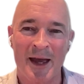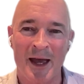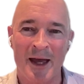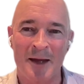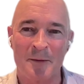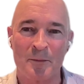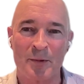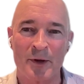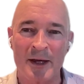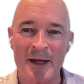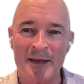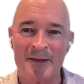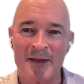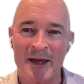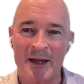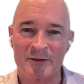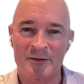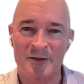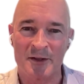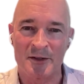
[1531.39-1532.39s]
and bringing
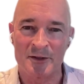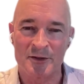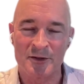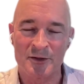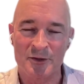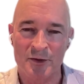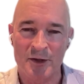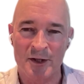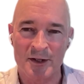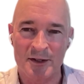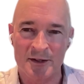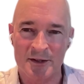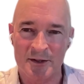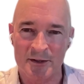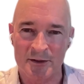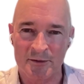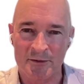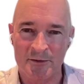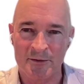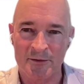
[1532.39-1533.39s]
that to the
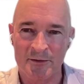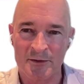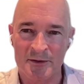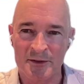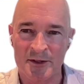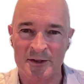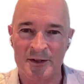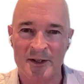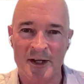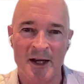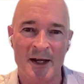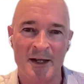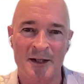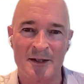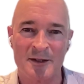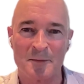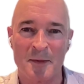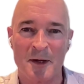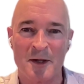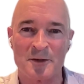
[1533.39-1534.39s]
streets of
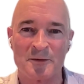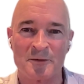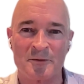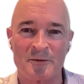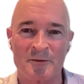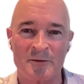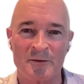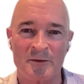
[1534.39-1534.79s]
society's most